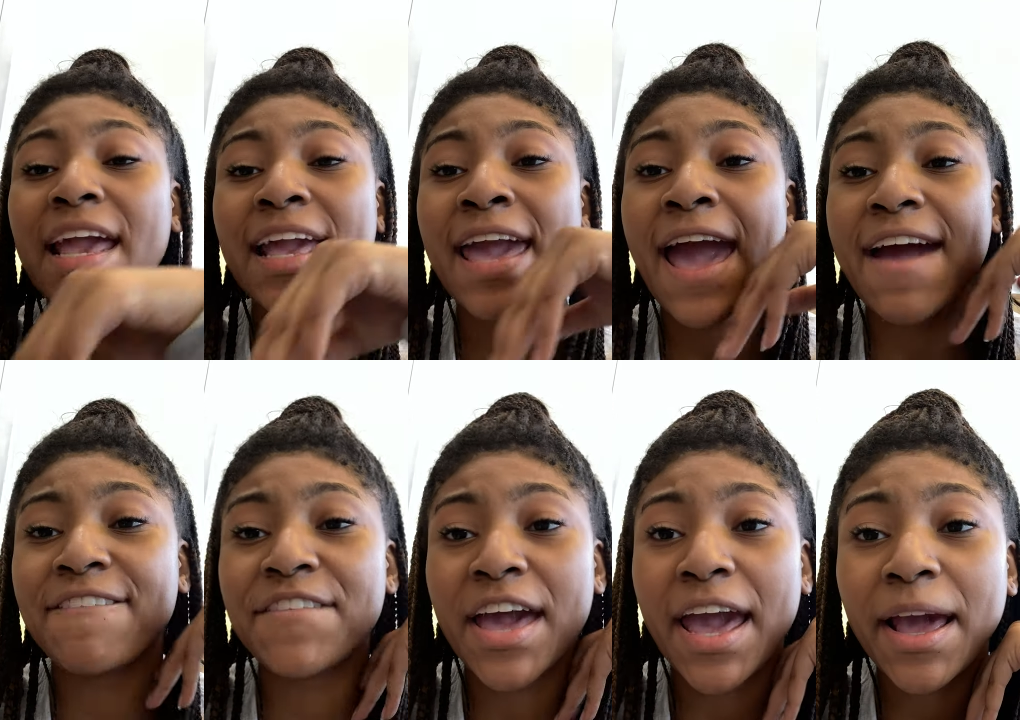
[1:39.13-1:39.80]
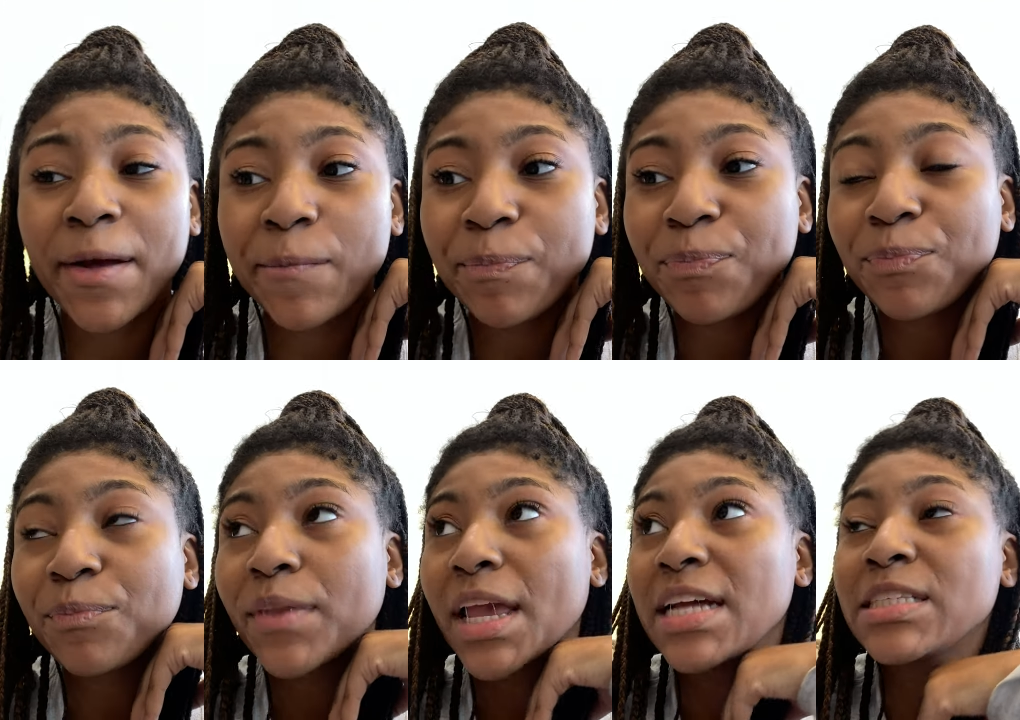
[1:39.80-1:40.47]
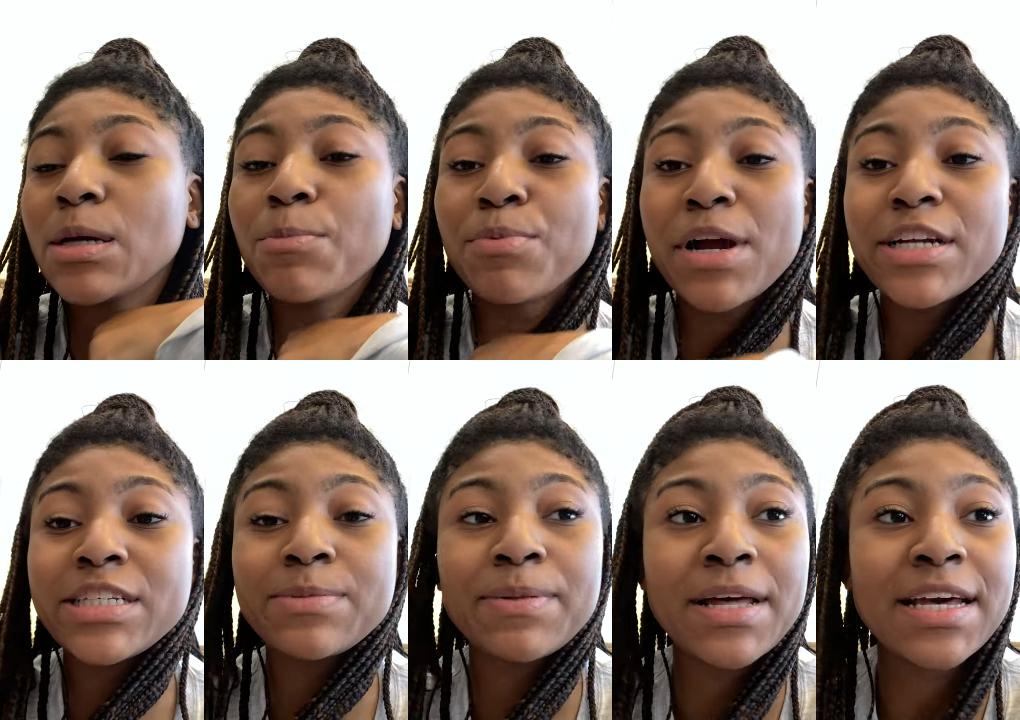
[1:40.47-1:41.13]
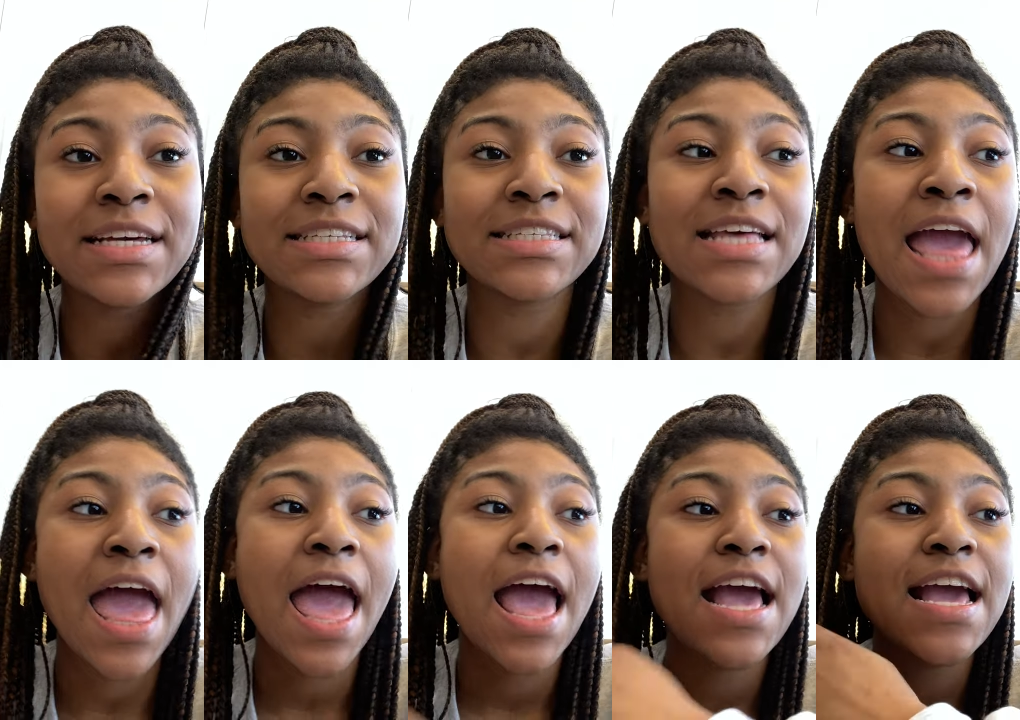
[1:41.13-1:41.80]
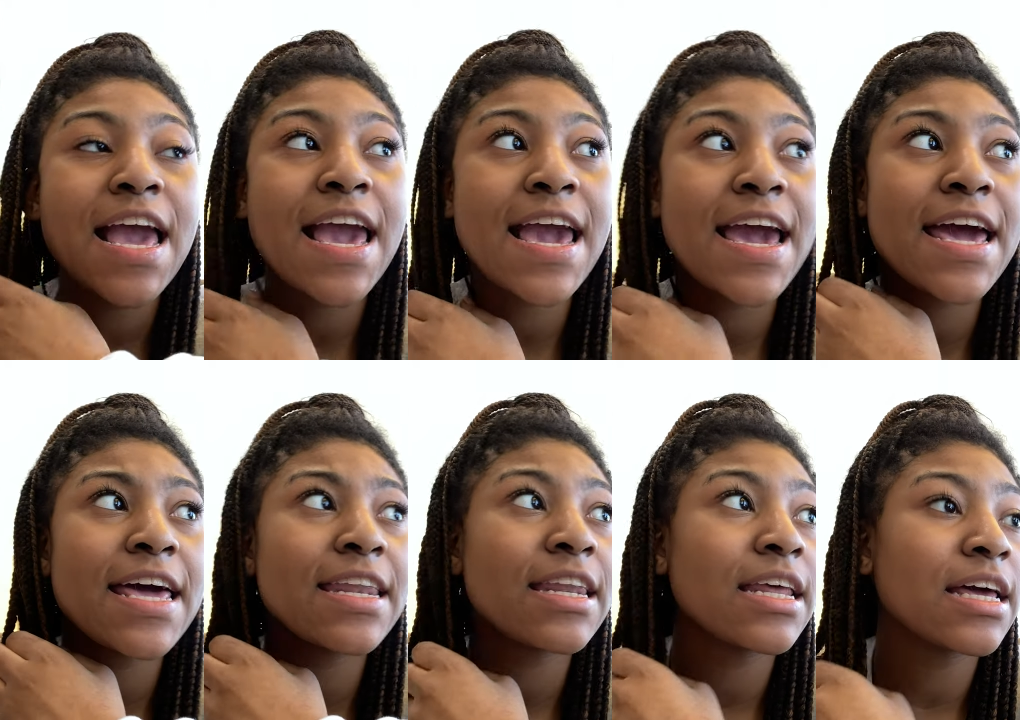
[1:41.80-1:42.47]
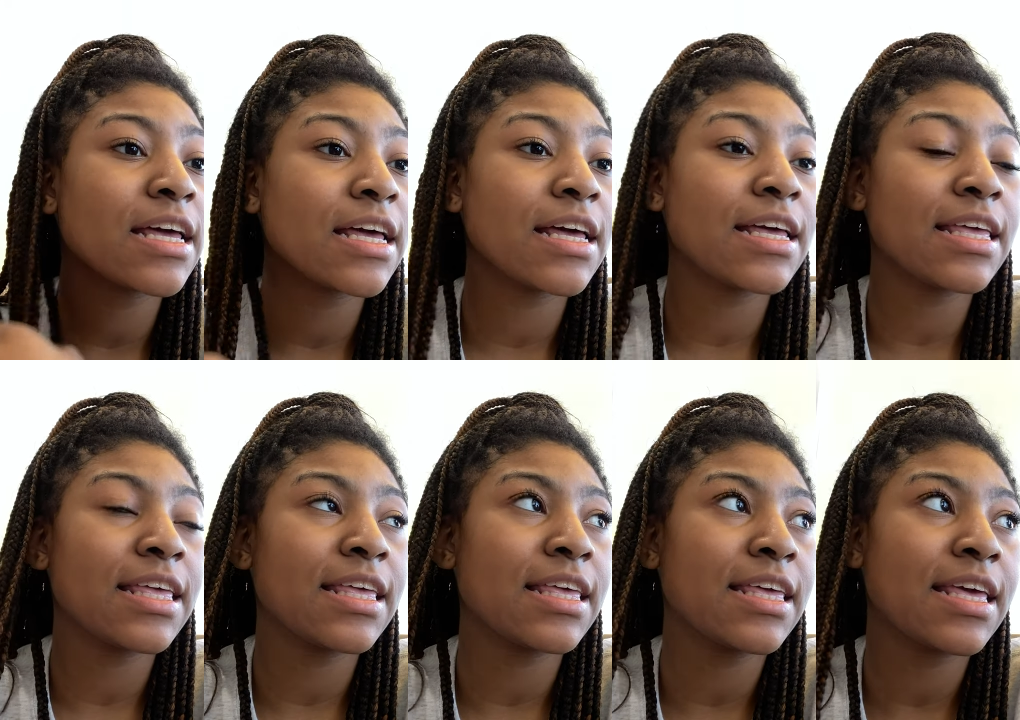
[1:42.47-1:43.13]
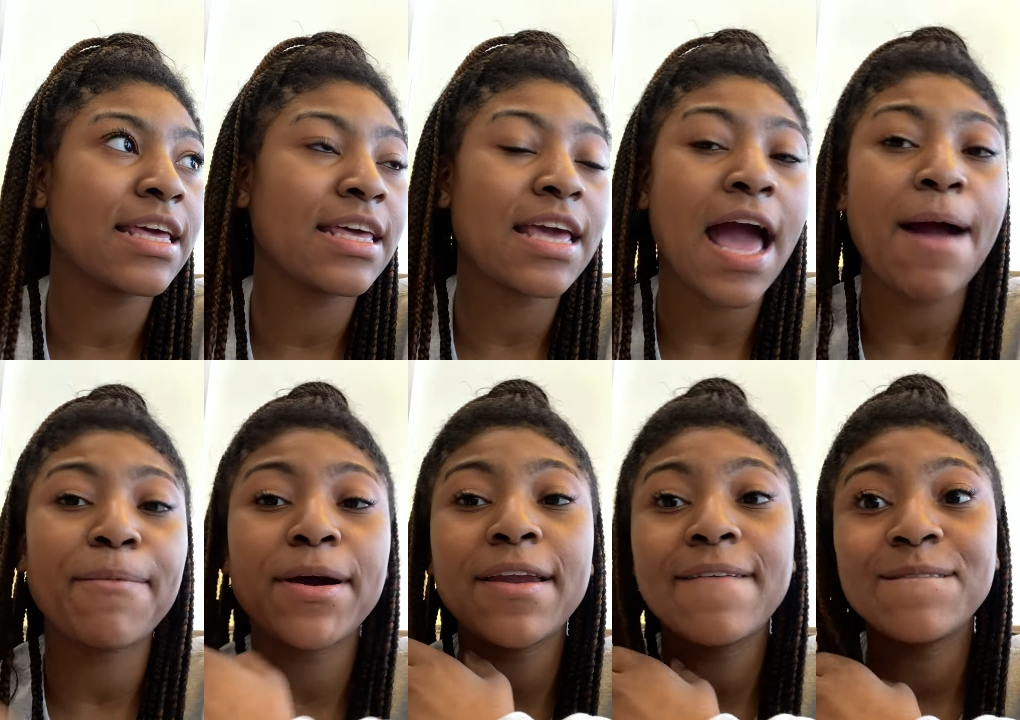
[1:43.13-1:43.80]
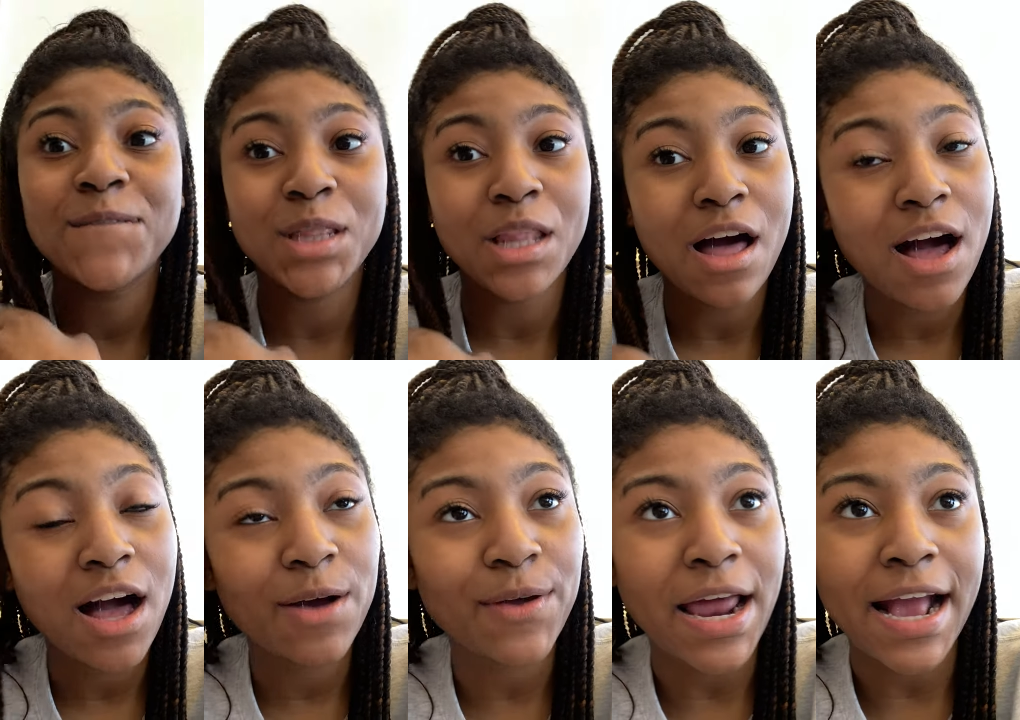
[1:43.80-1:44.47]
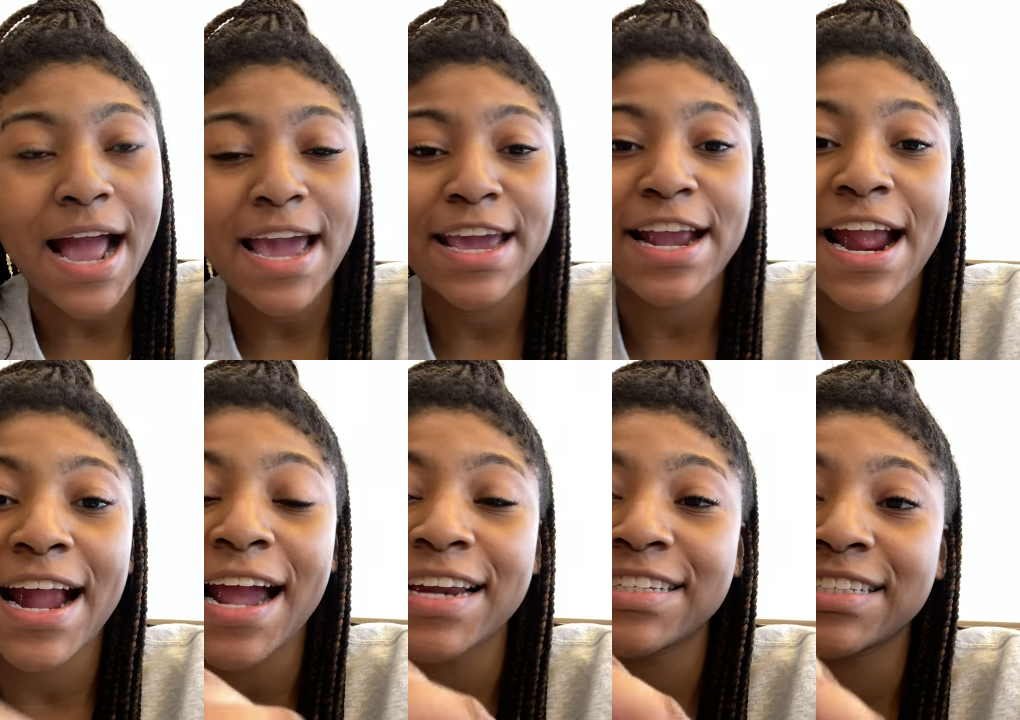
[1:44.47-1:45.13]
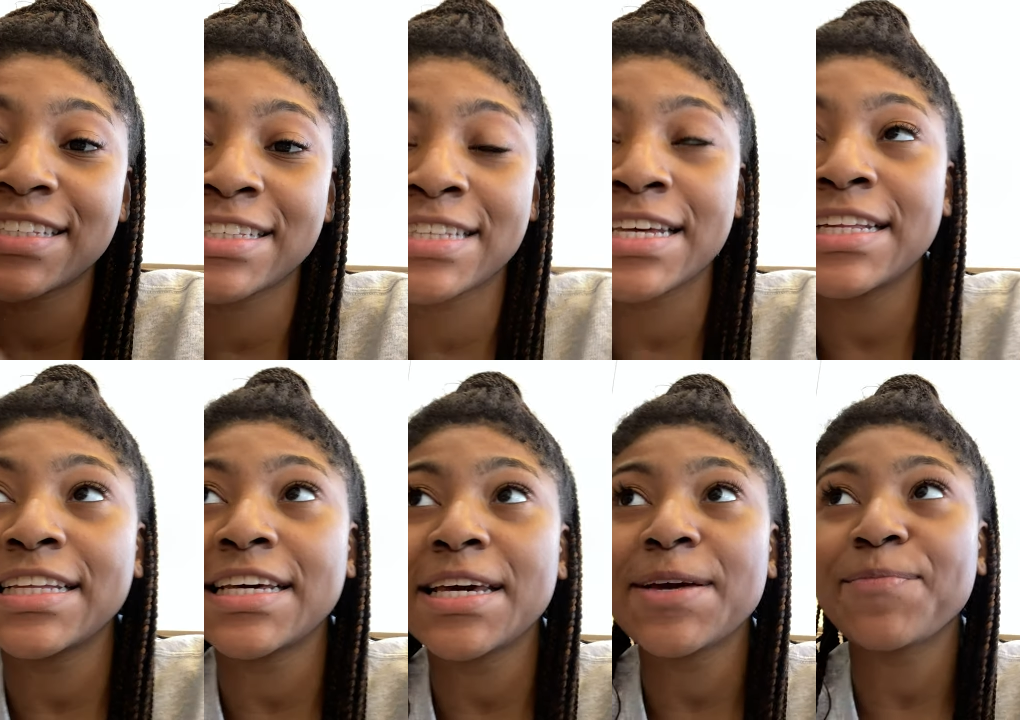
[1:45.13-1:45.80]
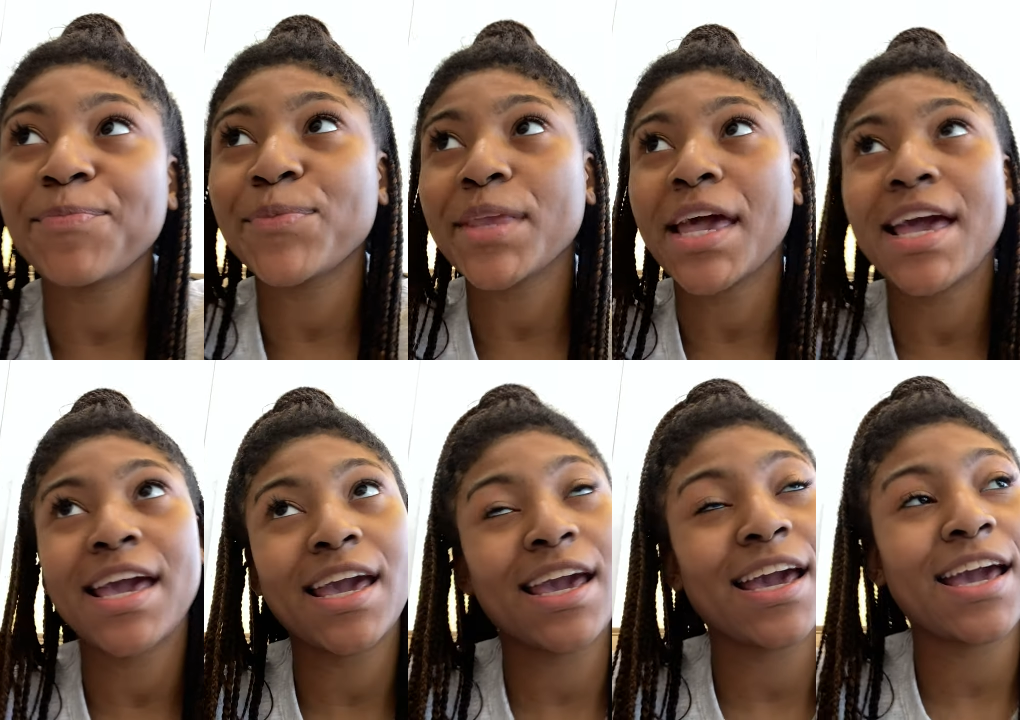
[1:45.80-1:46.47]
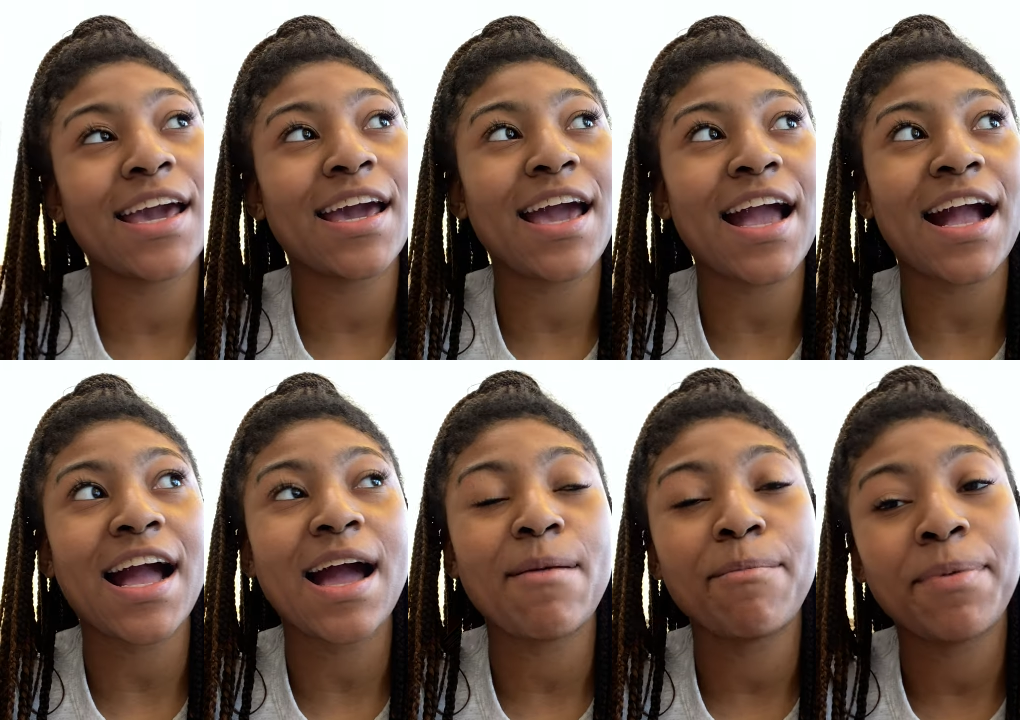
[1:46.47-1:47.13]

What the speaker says: Cafe. It's a brunch place, and I'm gonna vlog when I got here. I got a skillet, and I got.